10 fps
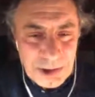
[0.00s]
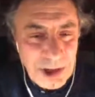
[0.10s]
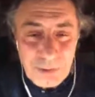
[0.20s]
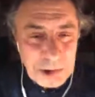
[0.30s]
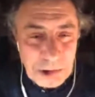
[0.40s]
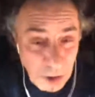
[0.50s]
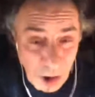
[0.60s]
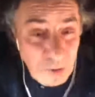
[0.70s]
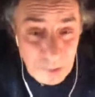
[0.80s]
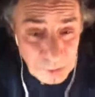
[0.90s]
I was a
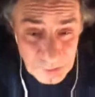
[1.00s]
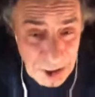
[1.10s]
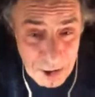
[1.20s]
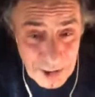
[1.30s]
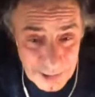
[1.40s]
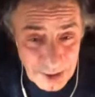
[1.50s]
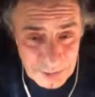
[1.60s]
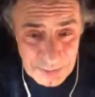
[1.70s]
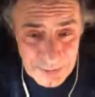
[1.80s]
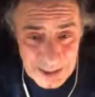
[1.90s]
horrible teacher in that
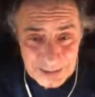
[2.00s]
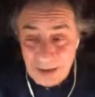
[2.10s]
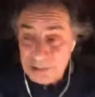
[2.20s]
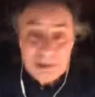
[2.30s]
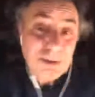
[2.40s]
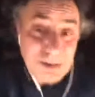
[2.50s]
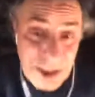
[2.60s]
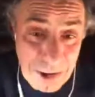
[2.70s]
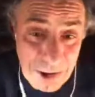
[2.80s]
respect. I was not a teacher.